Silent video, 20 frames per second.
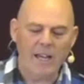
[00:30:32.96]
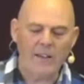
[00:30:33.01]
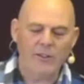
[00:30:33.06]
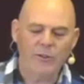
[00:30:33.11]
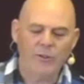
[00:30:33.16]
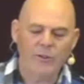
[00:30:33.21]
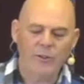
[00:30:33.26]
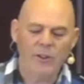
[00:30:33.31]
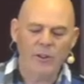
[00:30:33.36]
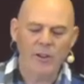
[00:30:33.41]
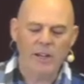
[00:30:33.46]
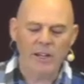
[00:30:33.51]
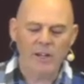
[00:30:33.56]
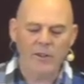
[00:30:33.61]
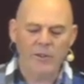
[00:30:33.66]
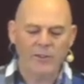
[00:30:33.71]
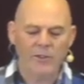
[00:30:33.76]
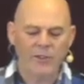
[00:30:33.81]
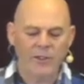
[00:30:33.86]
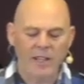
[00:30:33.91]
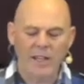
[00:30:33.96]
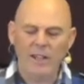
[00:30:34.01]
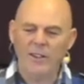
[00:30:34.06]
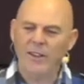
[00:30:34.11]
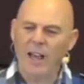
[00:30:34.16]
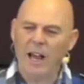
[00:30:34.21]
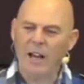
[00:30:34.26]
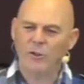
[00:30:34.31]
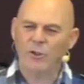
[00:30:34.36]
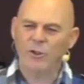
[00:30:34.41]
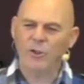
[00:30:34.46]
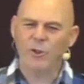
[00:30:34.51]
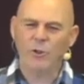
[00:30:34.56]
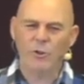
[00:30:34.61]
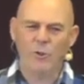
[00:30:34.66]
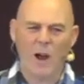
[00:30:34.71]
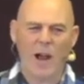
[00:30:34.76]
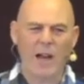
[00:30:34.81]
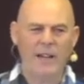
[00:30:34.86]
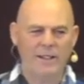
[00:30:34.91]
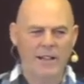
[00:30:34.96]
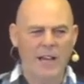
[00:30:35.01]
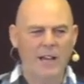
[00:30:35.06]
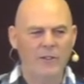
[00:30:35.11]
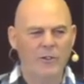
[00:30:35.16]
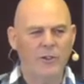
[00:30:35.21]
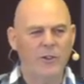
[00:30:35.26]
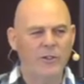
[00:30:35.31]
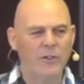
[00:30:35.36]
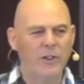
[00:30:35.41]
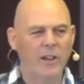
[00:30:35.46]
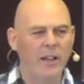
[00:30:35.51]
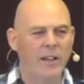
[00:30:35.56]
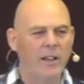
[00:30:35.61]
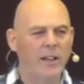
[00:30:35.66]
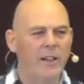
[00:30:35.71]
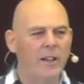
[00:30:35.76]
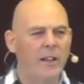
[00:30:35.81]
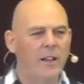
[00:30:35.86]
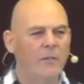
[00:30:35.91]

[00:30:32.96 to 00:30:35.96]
he sees our true identity,